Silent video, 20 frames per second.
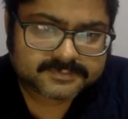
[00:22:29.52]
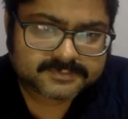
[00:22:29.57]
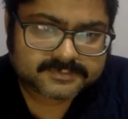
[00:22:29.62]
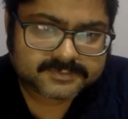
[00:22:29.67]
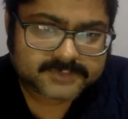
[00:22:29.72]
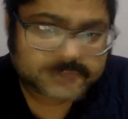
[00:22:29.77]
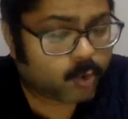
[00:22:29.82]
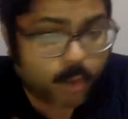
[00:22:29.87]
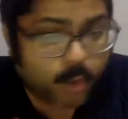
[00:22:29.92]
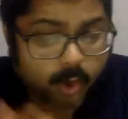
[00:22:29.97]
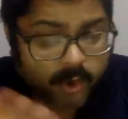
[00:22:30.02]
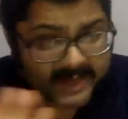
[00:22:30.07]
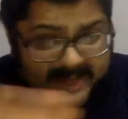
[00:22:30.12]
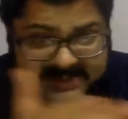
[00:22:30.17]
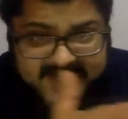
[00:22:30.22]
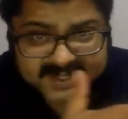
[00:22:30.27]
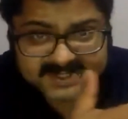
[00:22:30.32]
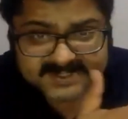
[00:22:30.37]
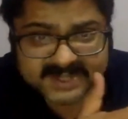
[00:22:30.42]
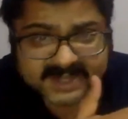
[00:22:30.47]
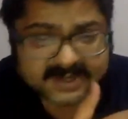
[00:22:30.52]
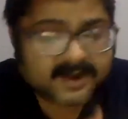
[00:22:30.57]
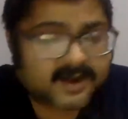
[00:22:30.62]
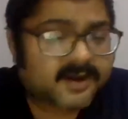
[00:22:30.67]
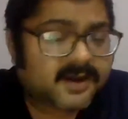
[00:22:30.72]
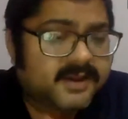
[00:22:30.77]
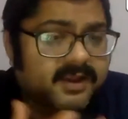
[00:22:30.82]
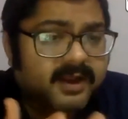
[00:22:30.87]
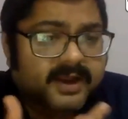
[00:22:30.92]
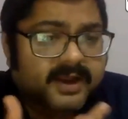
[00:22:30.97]
the court, as I said
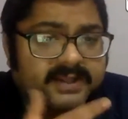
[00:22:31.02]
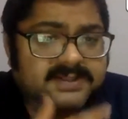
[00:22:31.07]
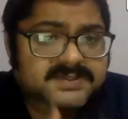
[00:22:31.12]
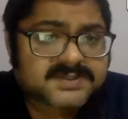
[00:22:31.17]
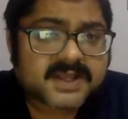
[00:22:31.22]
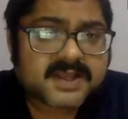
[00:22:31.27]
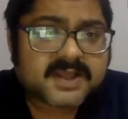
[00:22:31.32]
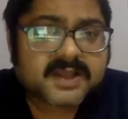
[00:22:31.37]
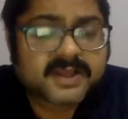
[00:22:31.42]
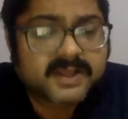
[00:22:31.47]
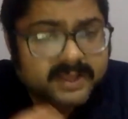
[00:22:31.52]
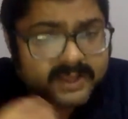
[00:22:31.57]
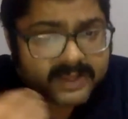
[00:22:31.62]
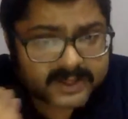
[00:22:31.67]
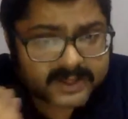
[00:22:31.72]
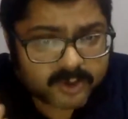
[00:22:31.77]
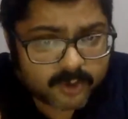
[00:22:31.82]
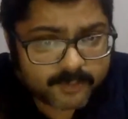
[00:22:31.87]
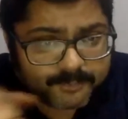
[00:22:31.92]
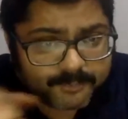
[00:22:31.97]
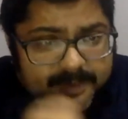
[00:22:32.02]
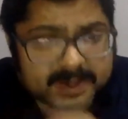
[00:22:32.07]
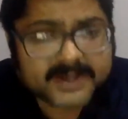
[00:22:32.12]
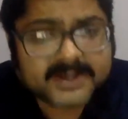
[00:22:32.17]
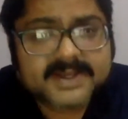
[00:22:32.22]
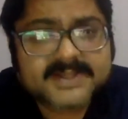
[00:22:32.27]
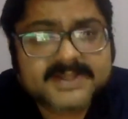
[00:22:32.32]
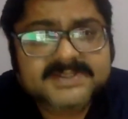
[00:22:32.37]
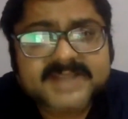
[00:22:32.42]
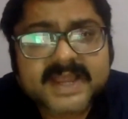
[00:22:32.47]
earlier, has
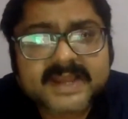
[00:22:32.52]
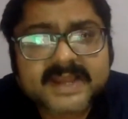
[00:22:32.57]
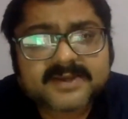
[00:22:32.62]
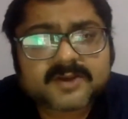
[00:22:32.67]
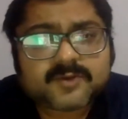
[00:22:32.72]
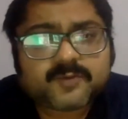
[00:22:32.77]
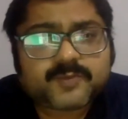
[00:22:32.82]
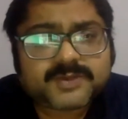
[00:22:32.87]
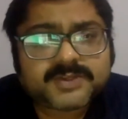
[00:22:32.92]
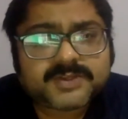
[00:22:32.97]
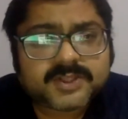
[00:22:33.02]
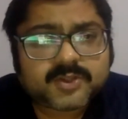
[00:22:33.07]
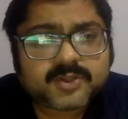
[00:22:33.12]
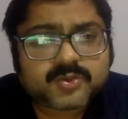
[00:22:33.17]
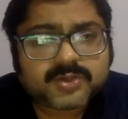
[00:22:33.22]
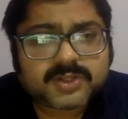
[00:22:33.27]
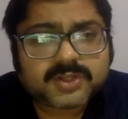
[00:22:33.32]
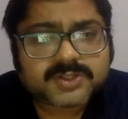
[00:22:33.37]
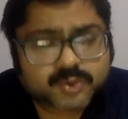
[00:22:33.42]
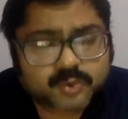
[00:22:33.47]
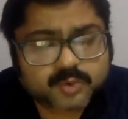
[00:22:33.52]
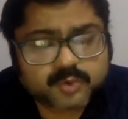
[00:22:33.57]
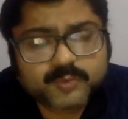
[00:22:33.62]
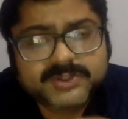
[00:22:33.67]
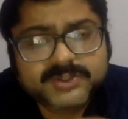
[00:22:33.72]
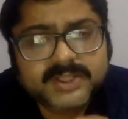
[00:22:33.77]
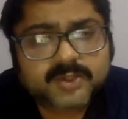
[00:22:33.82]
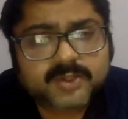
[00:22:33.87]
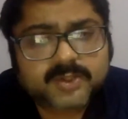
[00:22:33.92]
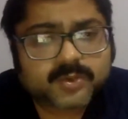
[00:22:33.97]
completely standard with the uh, stood
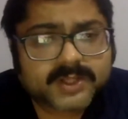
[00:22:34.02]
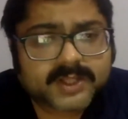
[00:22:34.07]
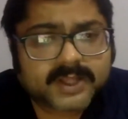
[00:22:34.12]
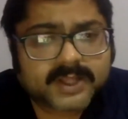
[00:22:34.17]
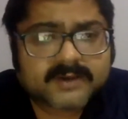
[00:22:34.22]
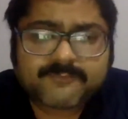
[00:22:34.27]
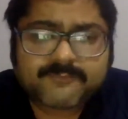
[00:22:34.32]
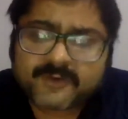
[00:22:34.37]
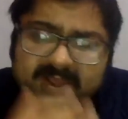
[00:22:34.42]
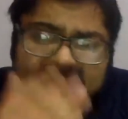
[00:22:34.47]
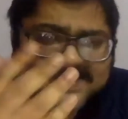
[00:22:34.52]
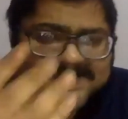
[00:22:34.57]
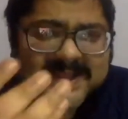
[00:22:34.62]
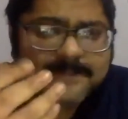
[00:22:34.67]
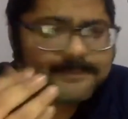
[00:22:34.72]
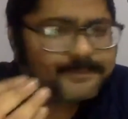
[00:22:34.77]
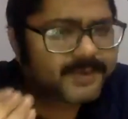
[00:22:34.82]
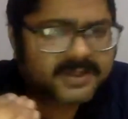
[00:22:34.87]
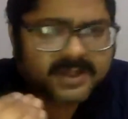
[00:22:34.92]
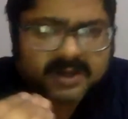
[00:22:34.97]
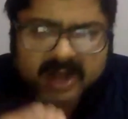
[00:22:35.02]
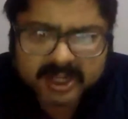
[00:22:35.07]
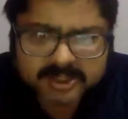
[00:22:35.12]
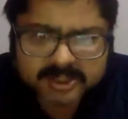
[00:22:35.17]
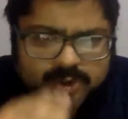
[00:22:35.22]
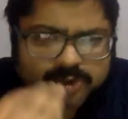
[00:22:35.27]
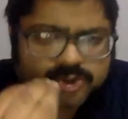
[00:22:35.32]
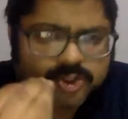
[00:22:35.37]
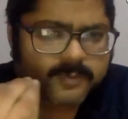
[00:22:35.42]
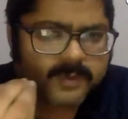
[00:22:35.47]
with the union. For example, the
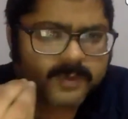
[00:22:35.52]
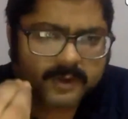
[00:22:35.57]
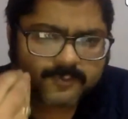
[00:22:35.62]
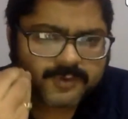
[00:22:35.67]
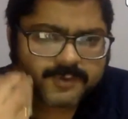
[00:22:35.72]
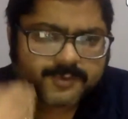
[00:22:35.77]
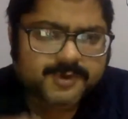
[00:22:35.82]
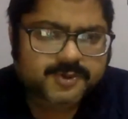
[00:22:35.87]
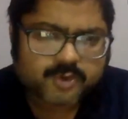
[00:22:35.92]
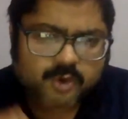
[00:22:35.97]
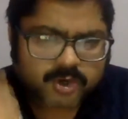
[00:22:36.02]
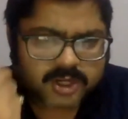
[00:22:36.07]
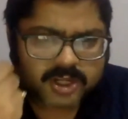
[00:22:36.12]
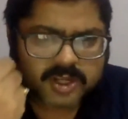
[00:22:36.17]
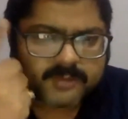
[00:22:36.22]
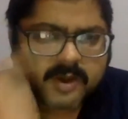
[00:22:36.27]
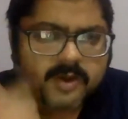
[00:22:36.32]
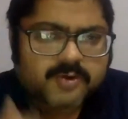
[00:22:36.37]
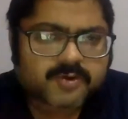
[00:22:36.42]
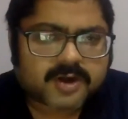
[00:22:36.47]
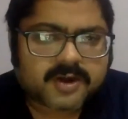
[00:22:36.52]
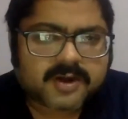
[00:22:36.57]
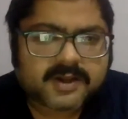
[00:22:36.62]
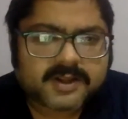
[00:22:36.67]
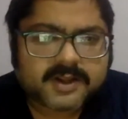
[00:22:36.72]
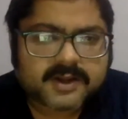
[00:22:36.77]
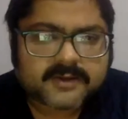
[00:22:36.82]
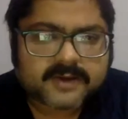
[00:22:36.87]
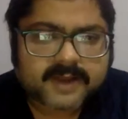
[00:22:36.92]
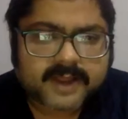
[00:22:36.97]
Rajya Sabha we were talking about
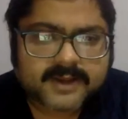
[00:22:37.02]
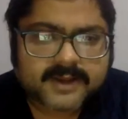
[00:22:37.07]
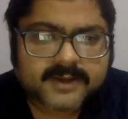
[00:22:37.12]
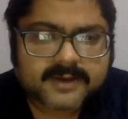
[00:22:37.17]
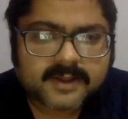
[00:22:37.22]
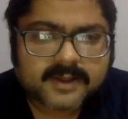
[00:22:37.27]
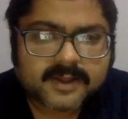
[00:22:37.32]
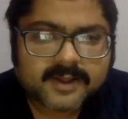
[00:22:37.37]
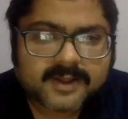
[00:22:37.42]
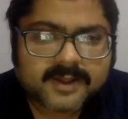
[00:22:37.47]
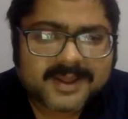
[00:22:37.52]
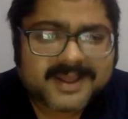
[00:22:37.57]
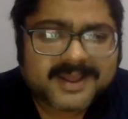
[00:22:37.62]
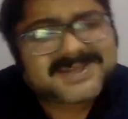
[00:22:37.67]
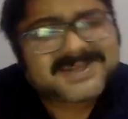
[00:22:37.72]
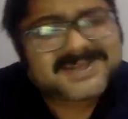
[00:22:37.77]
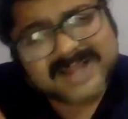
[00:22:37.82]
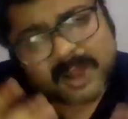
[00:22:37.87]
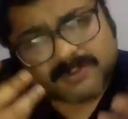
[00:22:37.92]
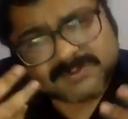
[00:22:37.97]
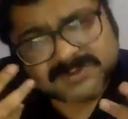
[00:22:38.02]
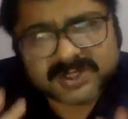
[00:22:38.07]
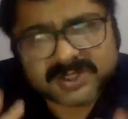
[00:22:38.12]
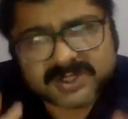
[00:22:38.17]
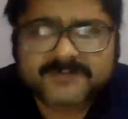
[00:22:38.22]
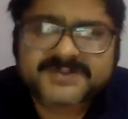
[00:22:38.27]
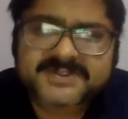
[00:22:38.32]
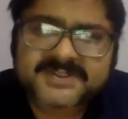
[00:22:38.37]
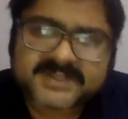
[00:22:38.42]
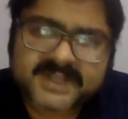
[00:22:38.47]
earlier, right? It's a council
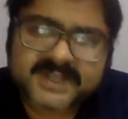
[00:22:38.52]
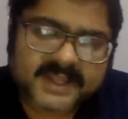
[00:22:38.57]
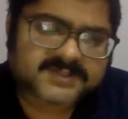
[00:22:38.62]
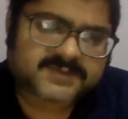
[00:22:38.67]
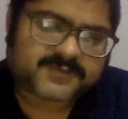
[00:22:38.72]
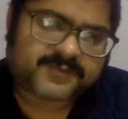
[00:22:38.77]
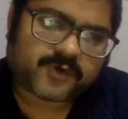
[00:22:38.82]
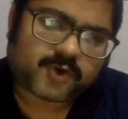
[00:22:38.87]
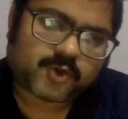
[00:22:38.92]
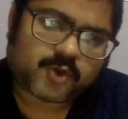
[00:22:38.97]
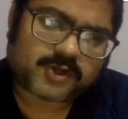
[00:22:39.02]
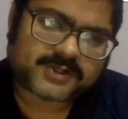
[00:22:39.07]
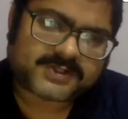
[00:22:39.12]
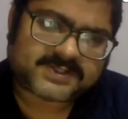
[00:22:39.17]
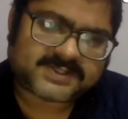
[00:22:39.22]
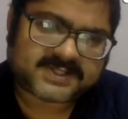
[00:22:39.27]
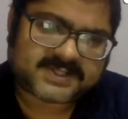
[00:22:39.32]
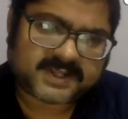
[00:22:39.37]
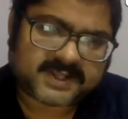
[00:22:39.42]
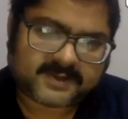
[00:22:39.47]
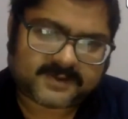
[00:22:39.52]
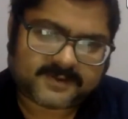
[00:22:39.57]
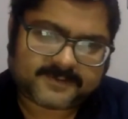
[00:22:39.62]
of states for God's sake.